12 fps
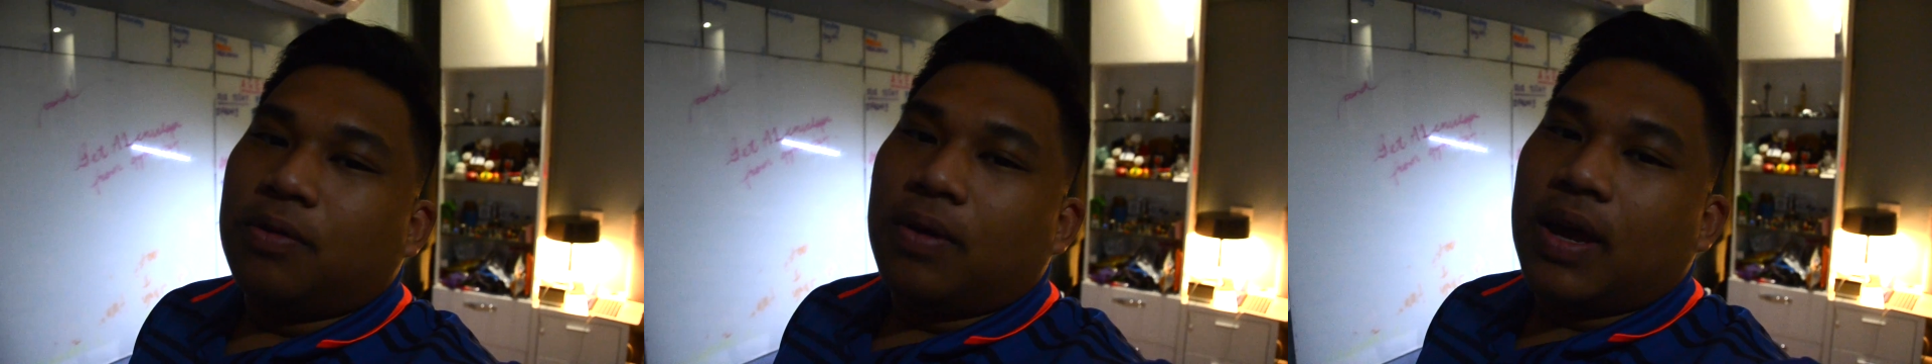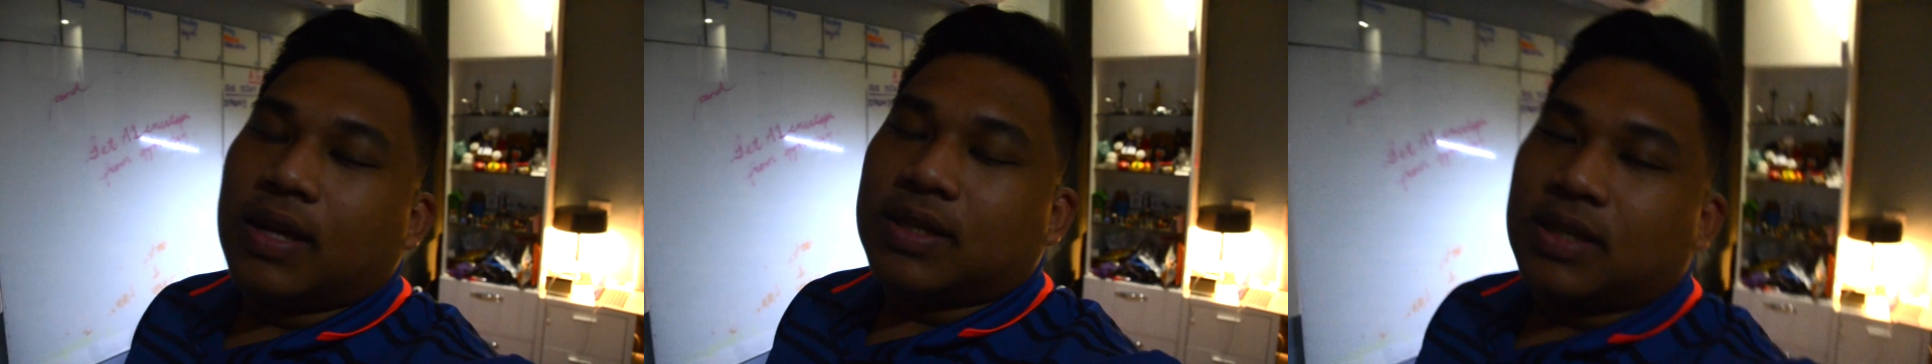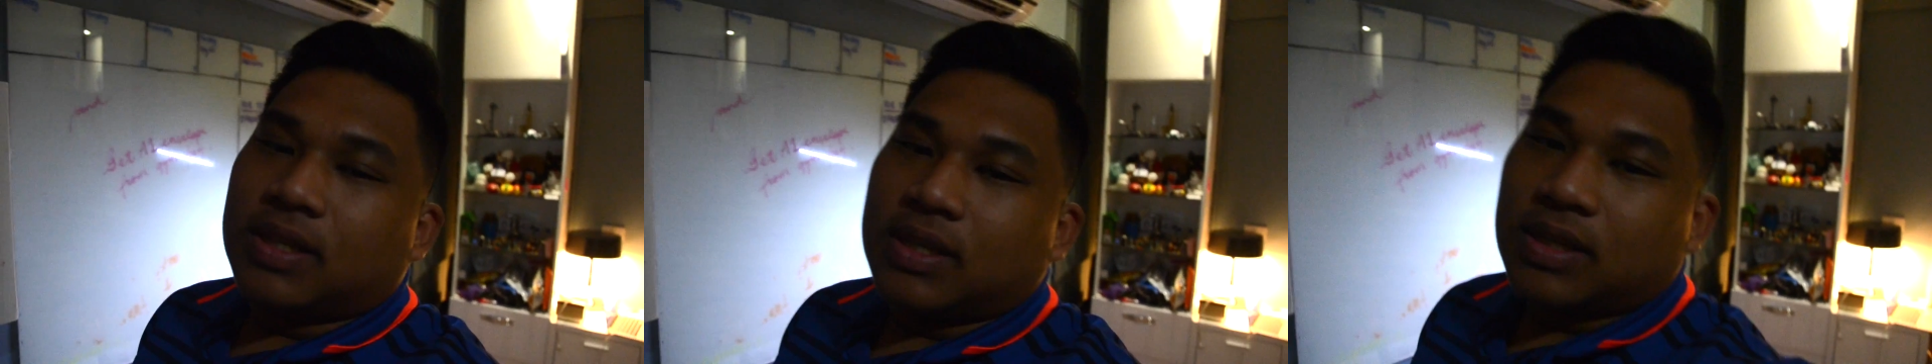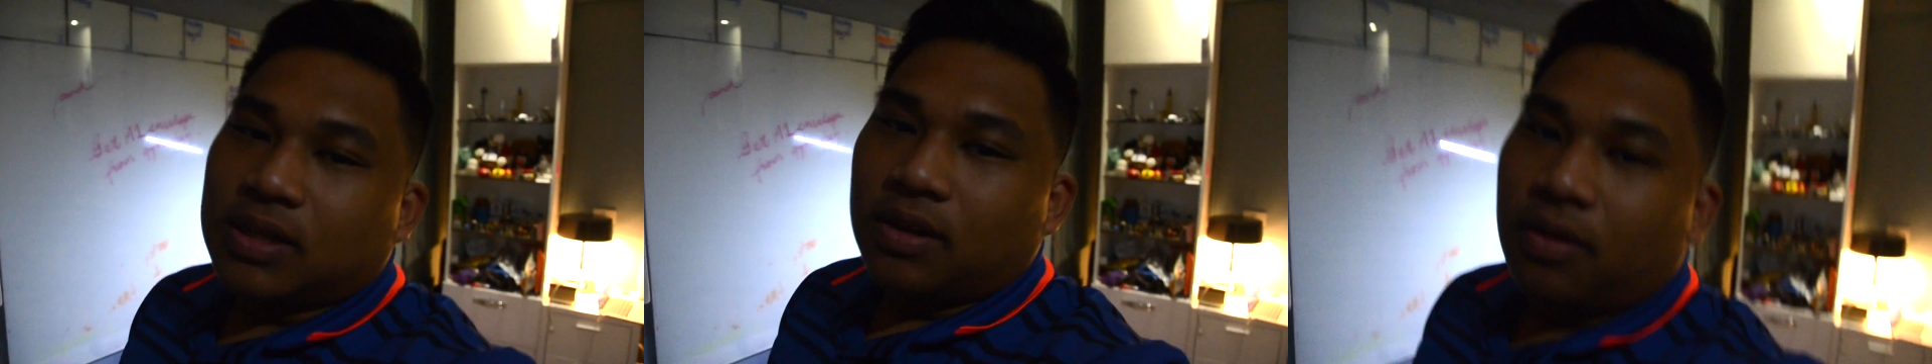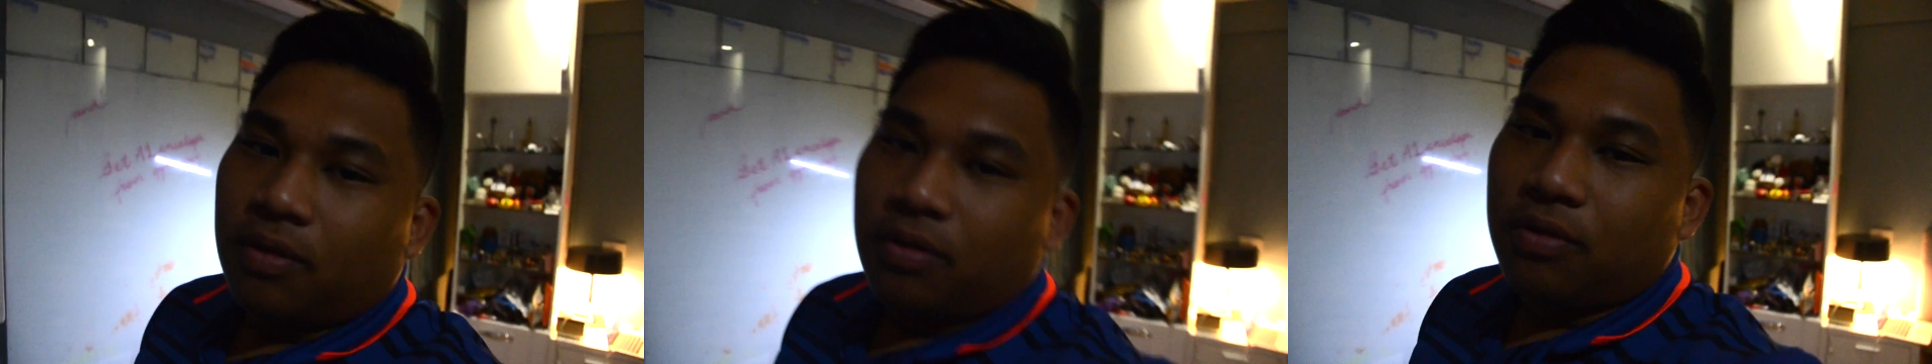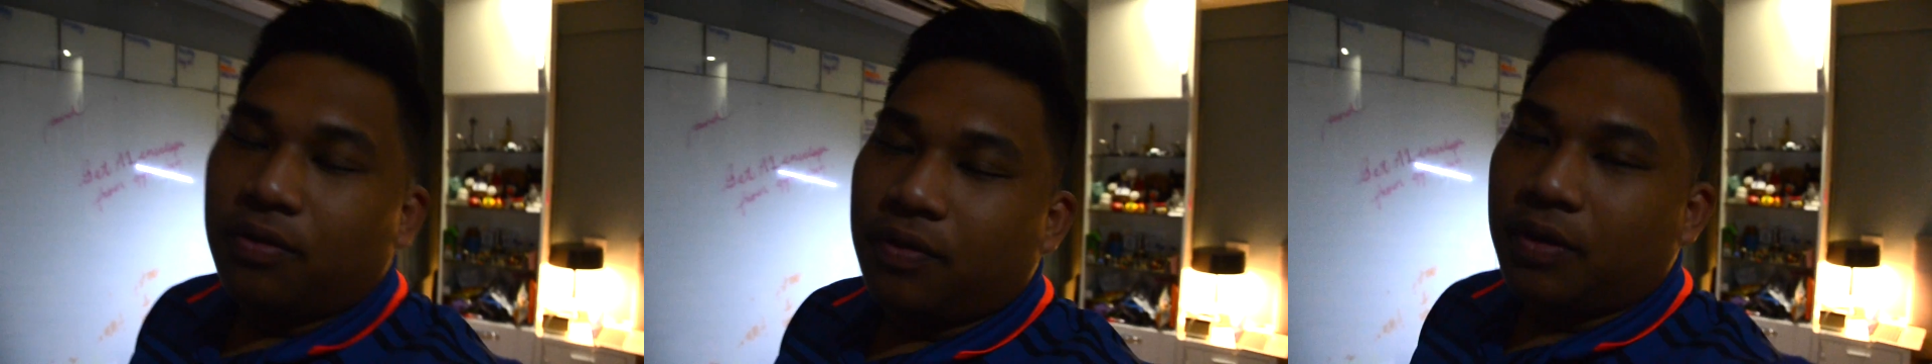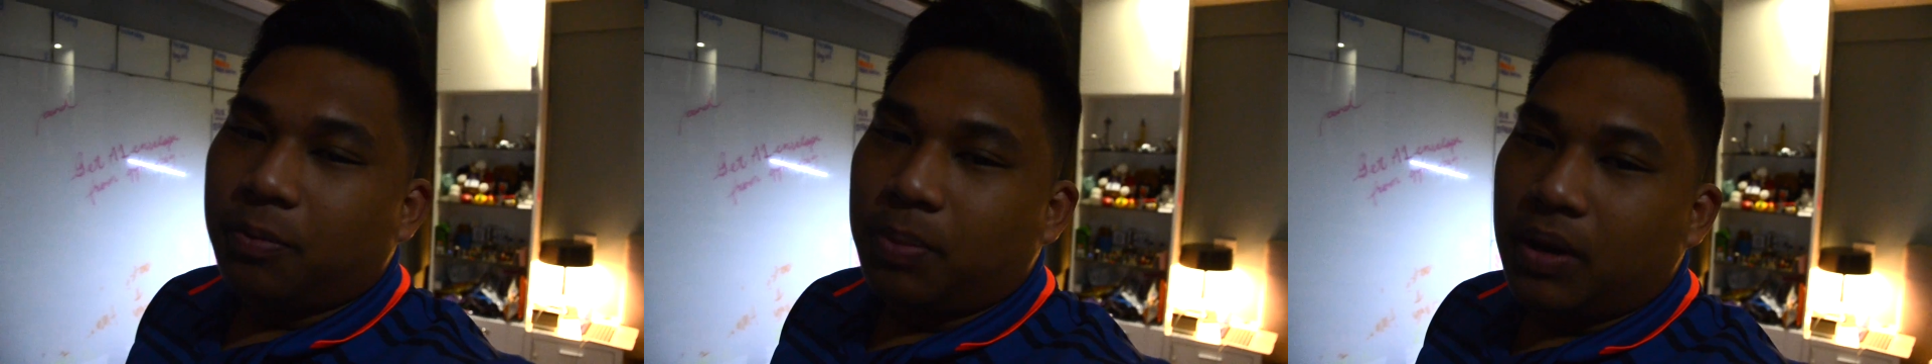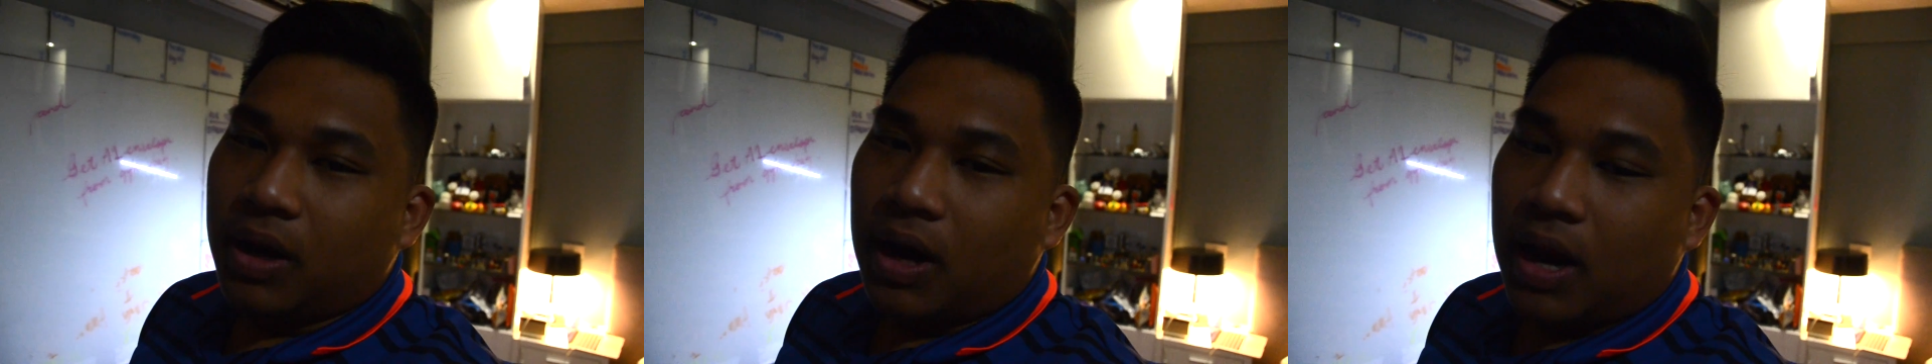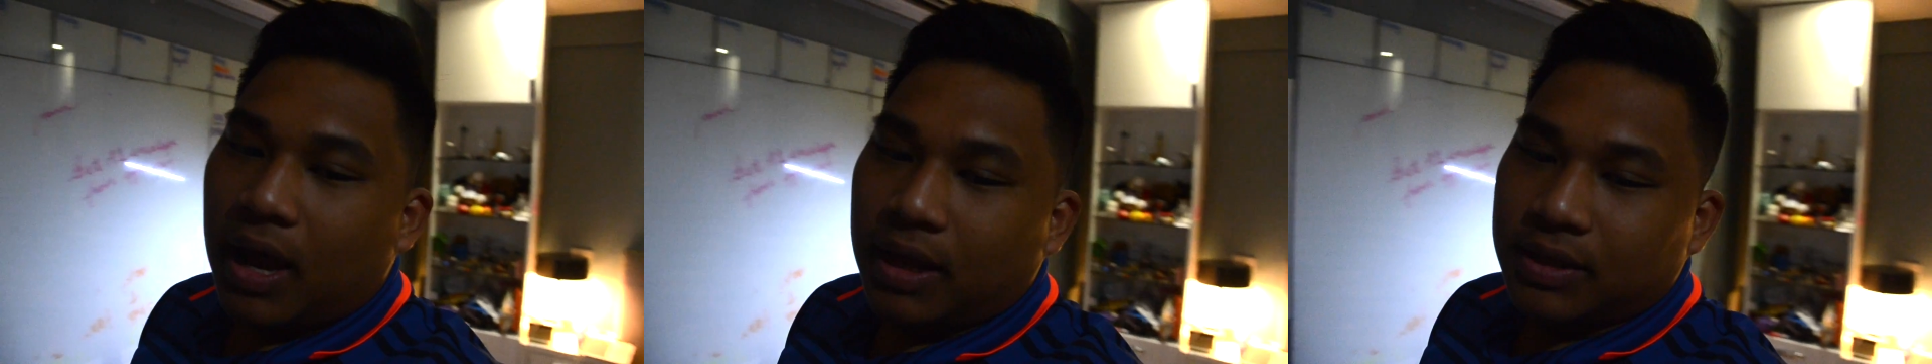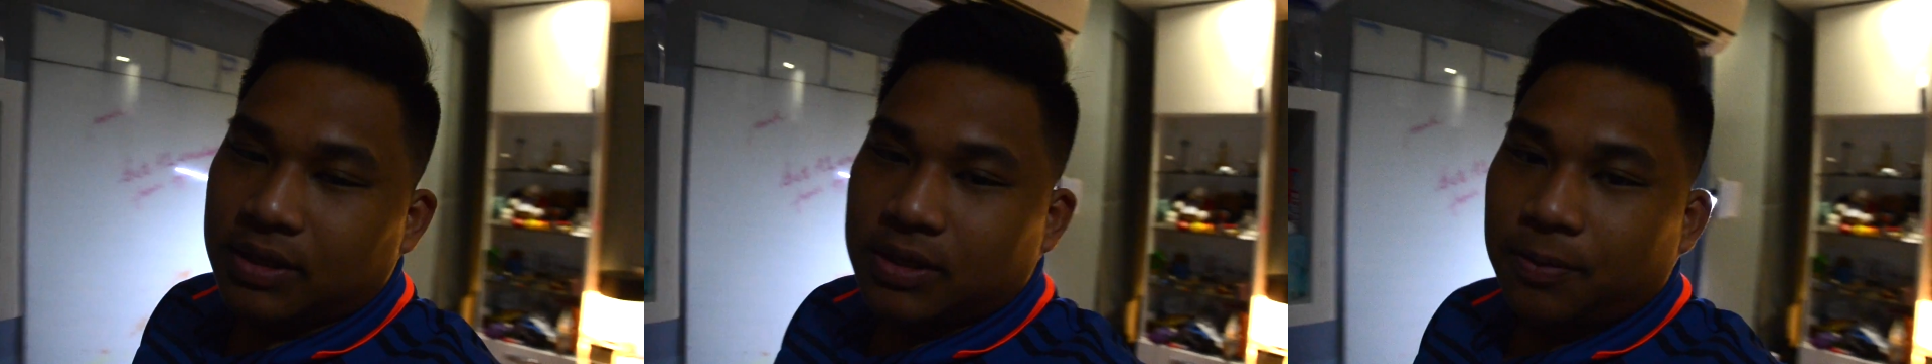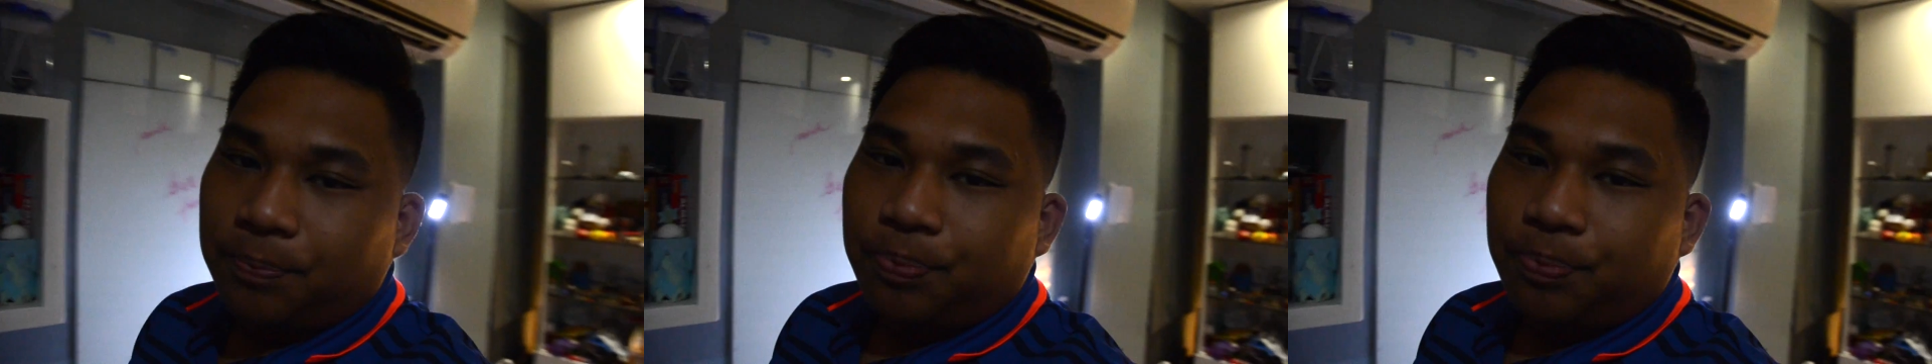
US through Philippine Airlines.